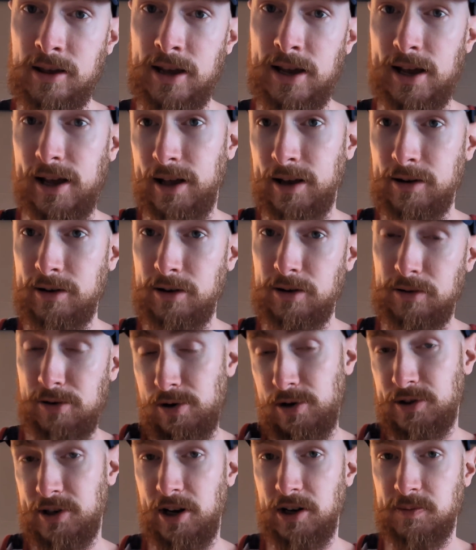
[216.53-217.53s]
Yeah,
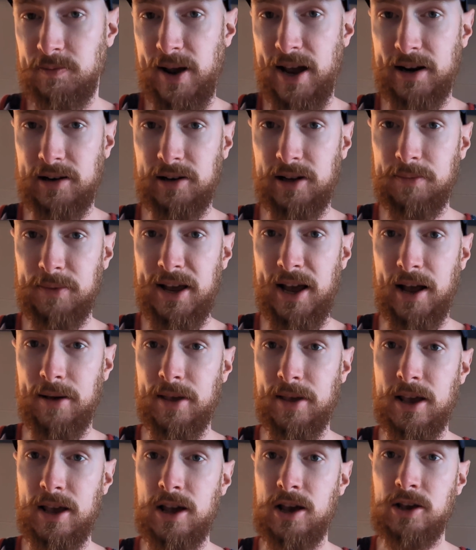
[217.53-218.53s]
you can tell it's backlit.
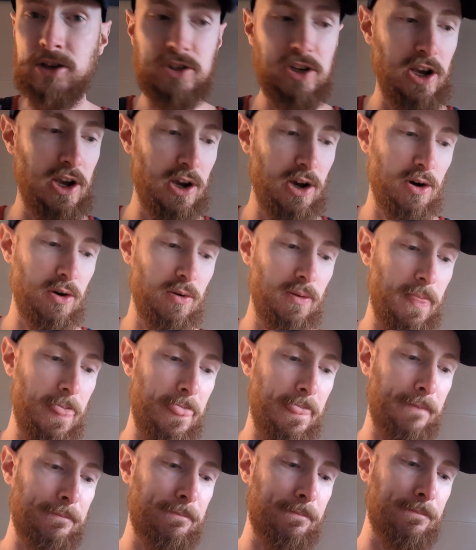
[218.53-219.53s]
Yeah, so
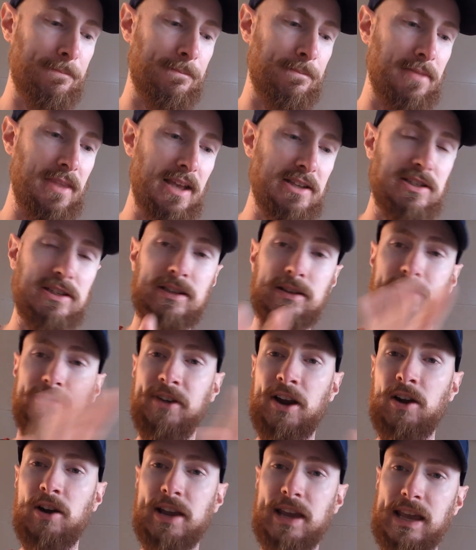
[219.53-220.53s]
it's just a
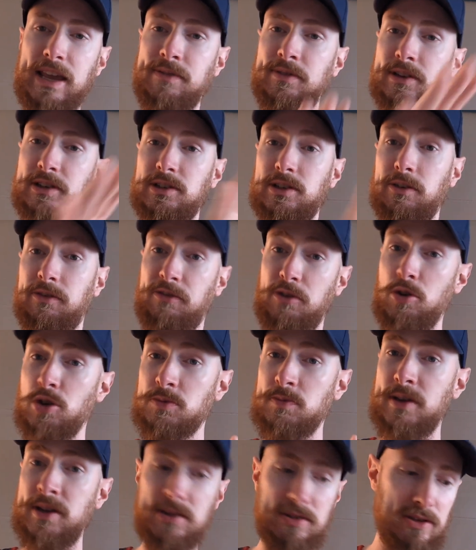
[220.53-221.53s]
very even
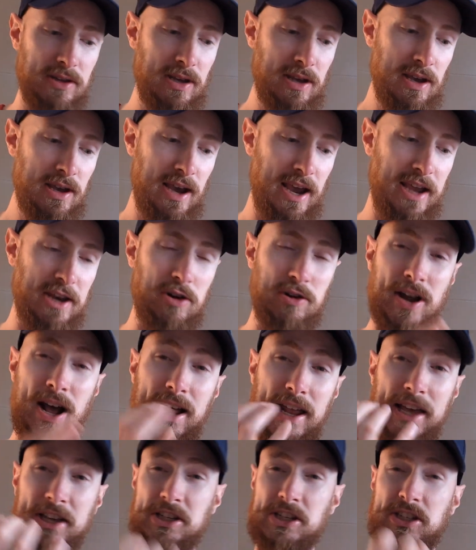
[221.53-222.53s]
diffusement, and you're
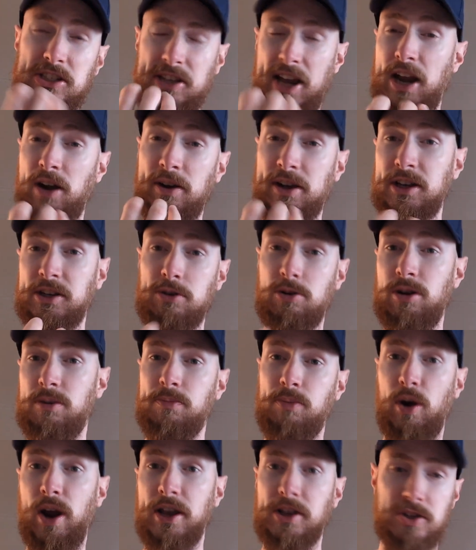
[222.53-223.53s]
not like staring into
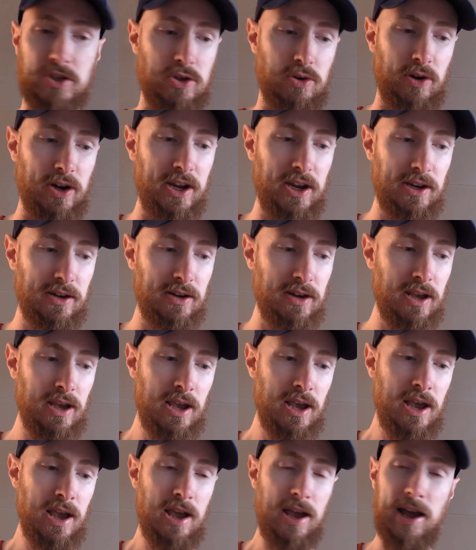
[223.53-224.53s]
a bright screen,
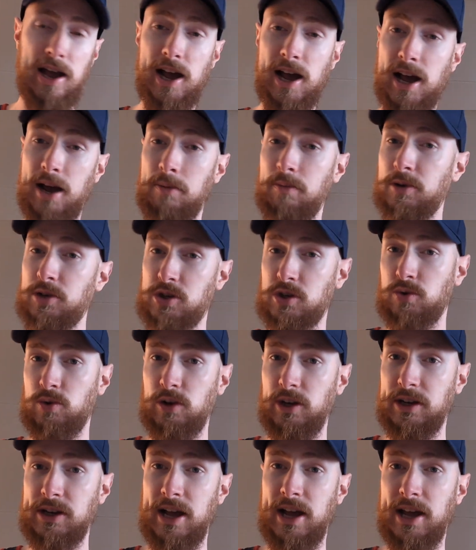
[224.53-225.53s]
which is
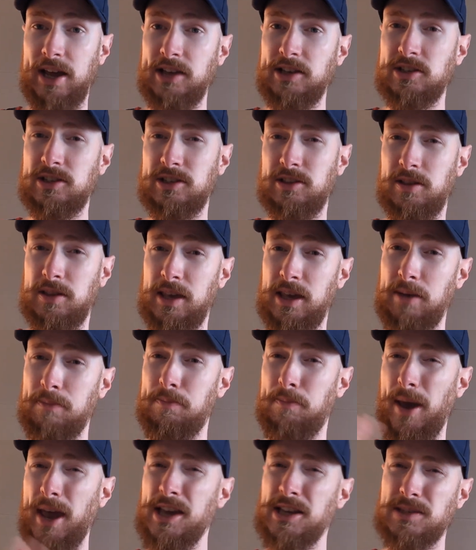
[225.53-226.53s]
really nice. The
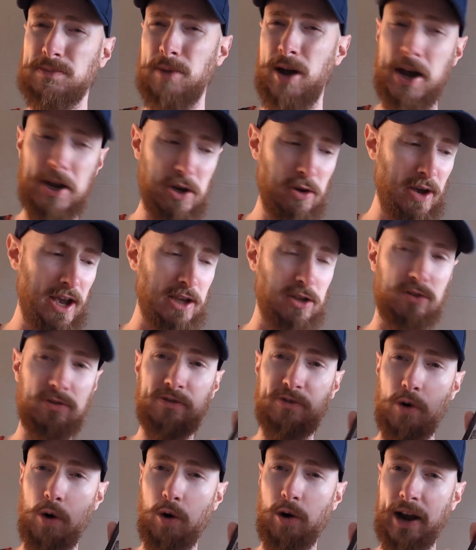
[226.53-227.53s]
base model has
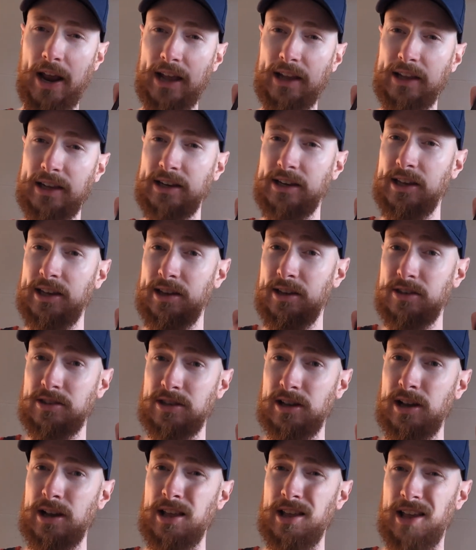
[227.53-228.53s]
4
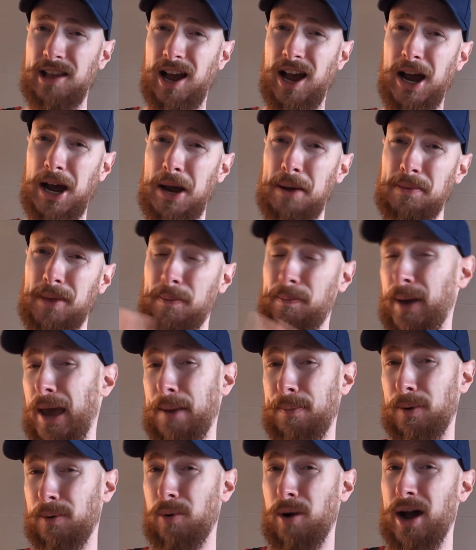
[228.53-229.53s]
LEDs. The
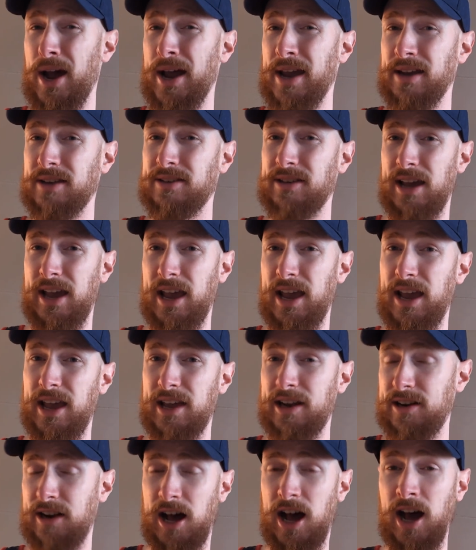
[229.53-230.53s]
Paperwhite
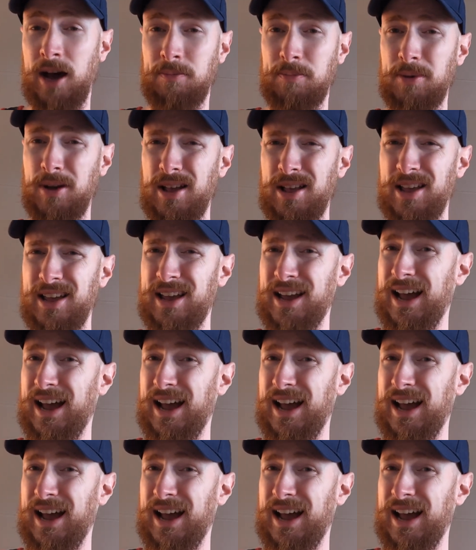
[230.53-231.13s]
and up,